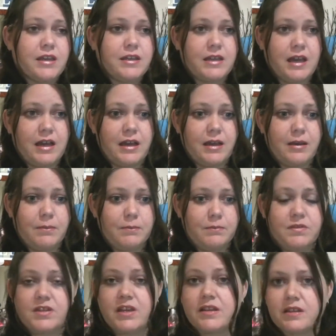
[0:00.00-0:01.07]

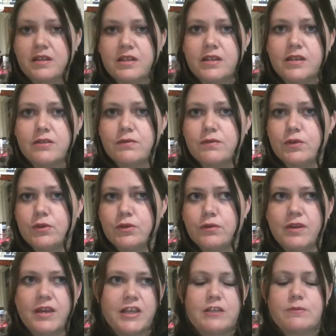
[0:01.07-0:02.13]
sensitive, sort of
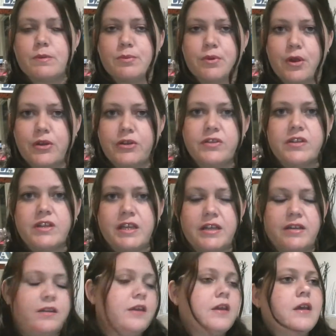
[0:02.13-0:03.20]
eczema-prone skin.